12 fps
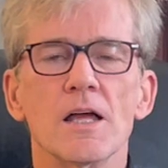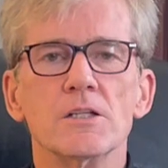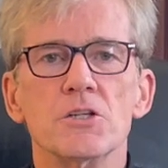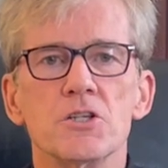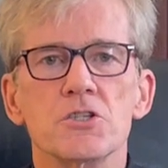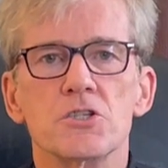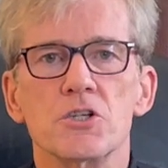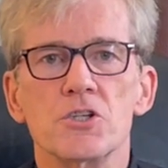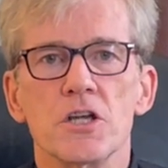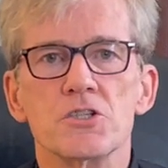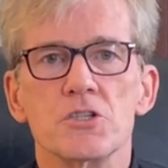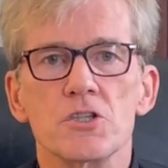I'd like to just
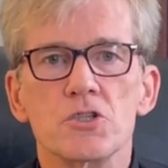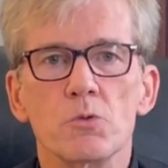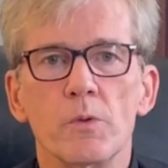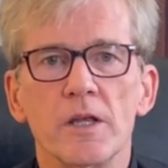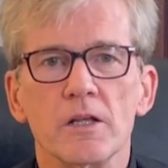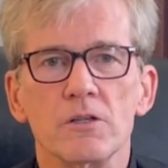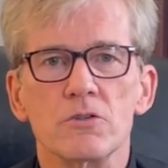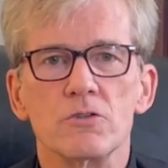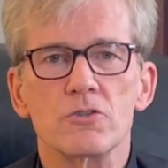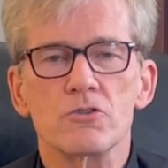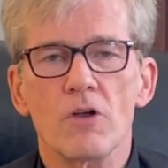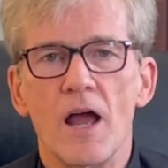suggest this week,
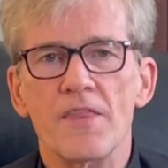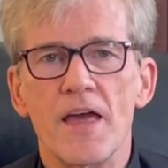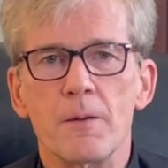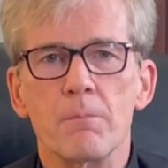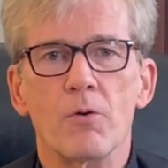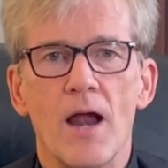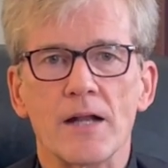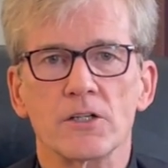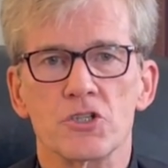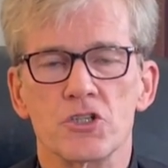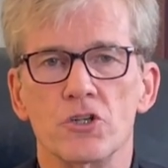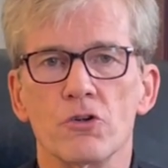try that in
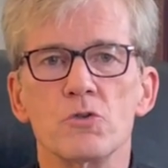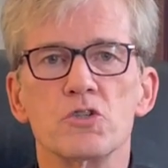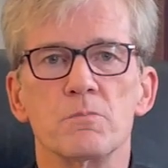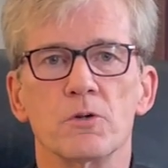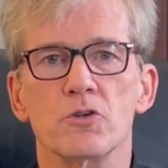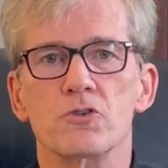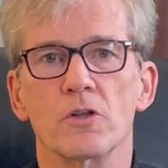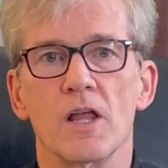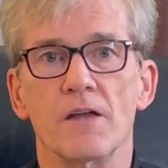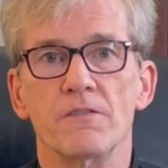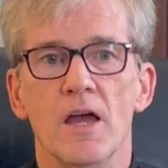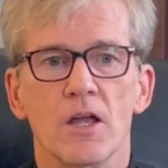practice in your own spiritual life.
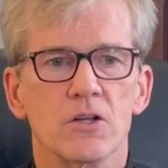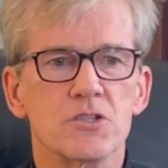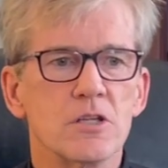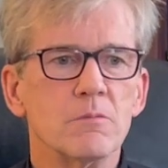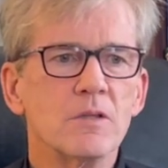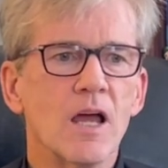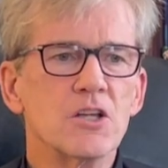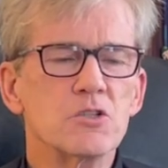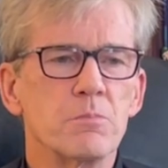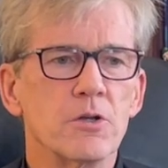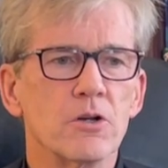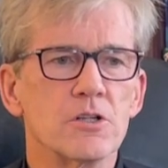Because sometimes
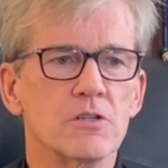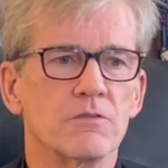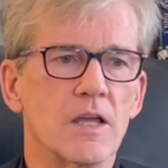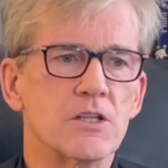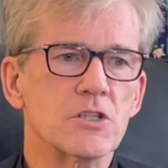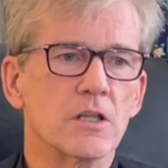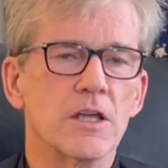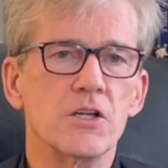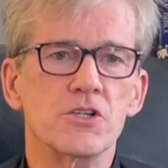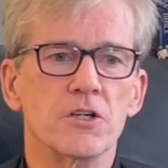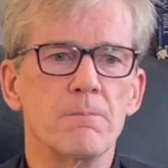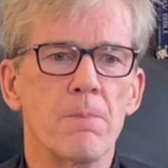periods of
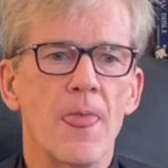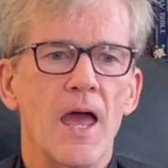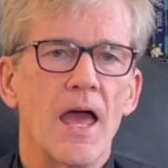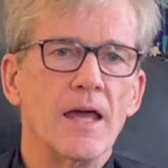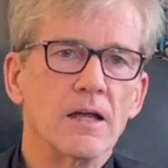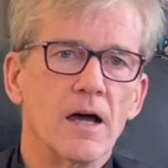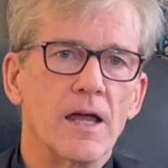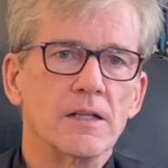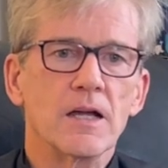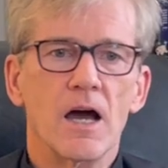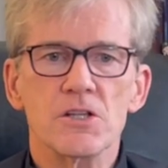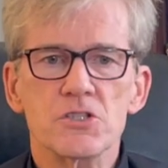desolation and,
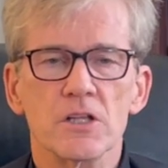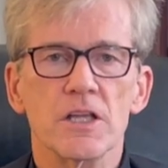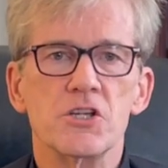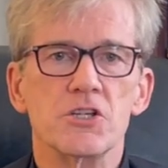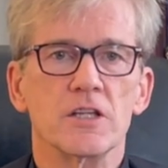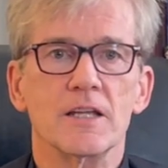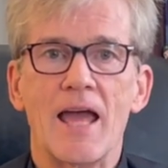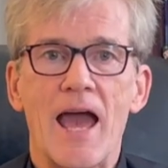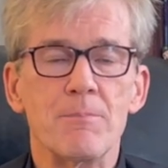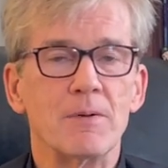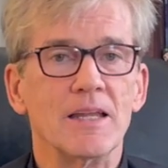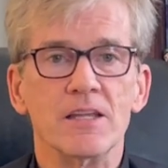and consolation can
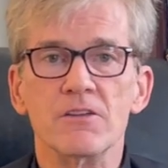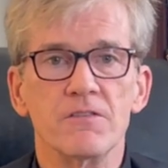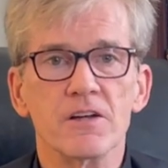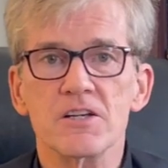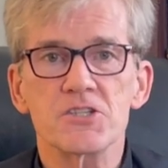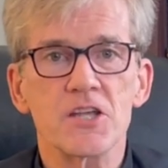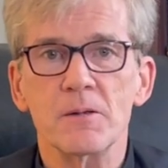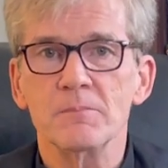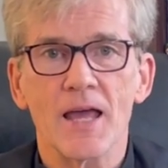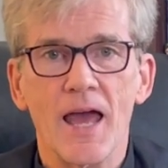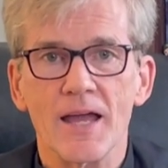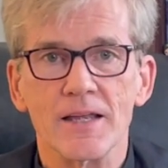happen in the very same
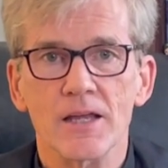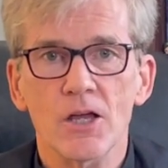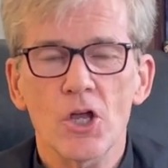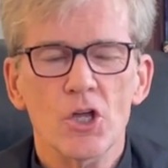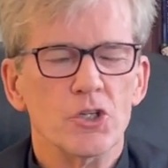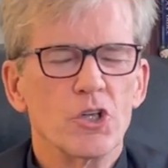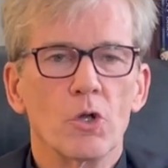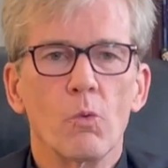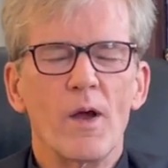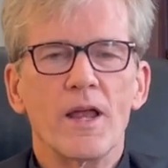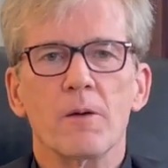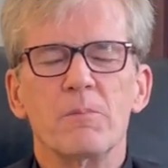day. You can
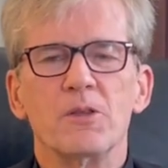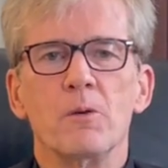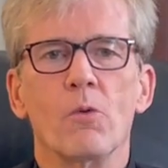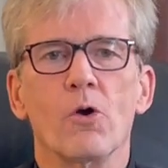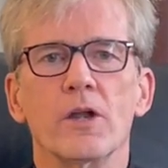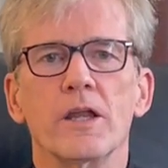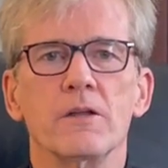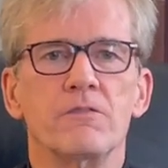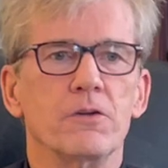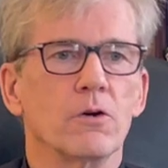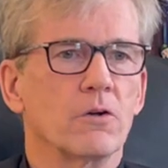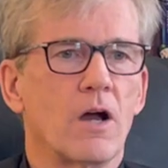wake up in the morning and
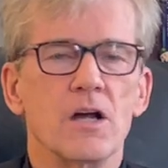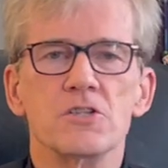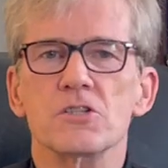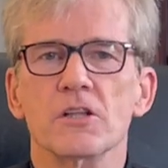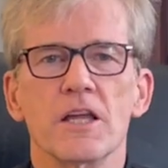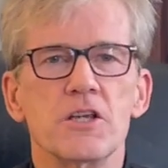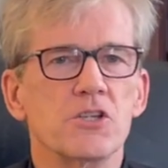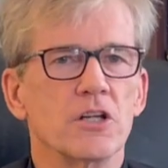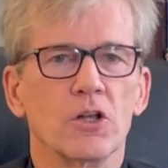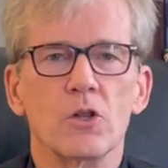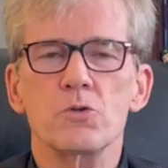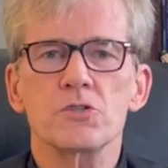feel consolation
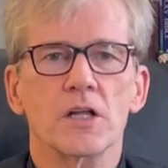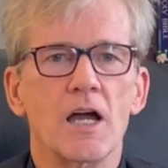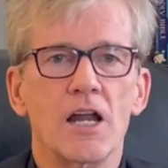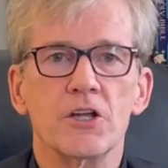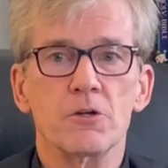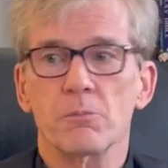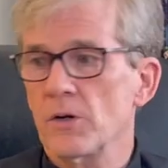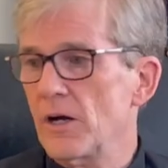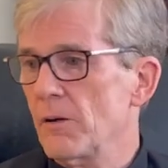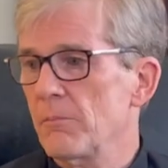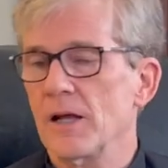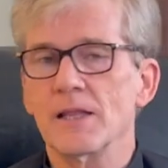and close to God in your
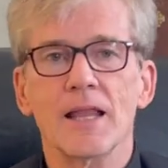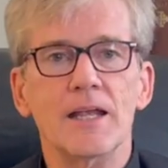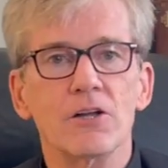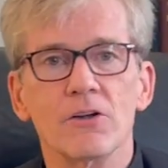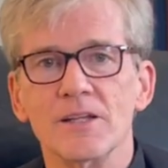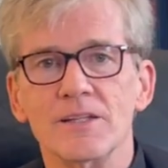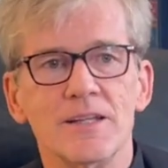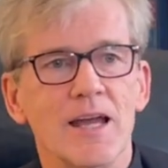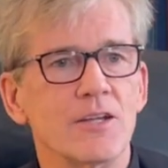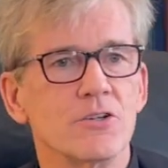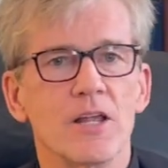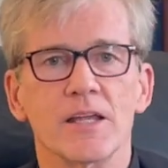prayer. And by later in the
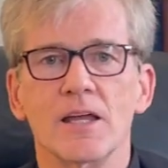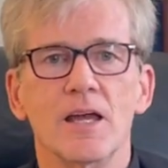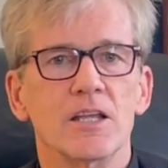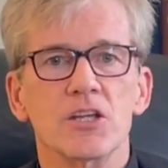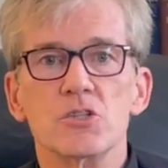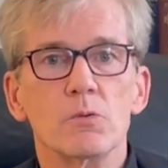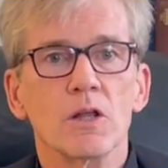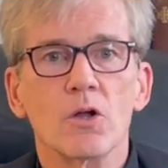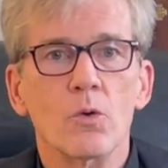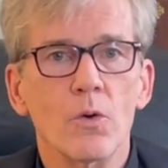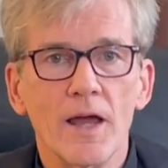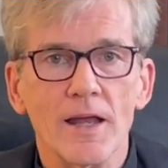day, you're like, you just want to
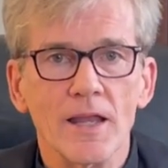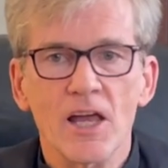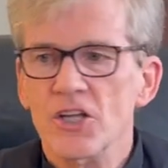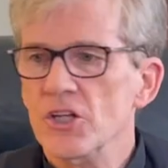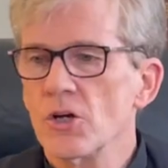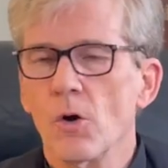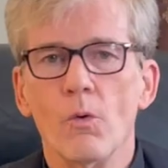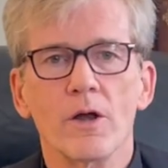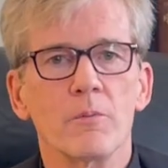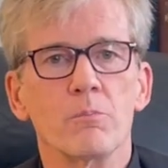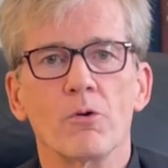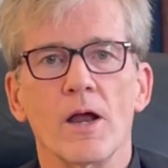quit. You don't want
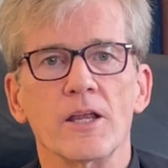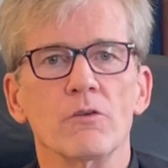to pray.